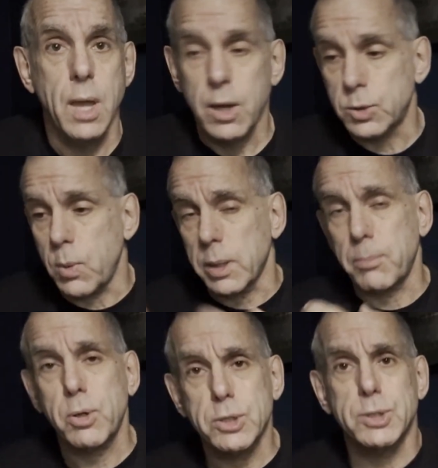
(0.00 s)
Because while the
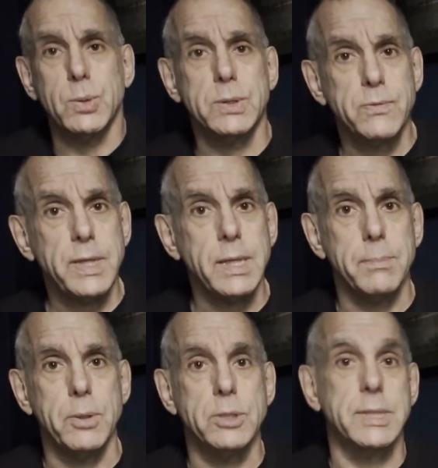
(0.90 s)
person who's fleeing
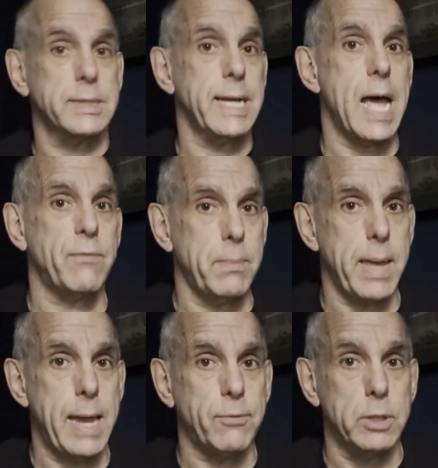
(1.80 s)
abuse doesn't have a
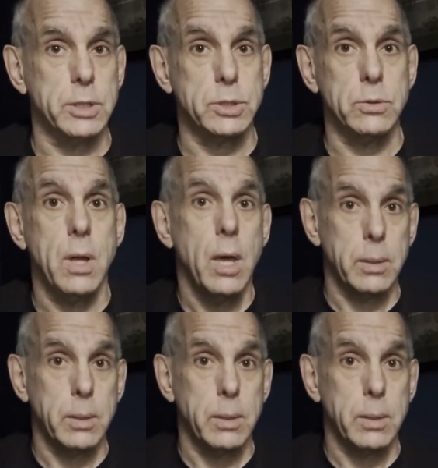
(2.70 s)
behavioral issue,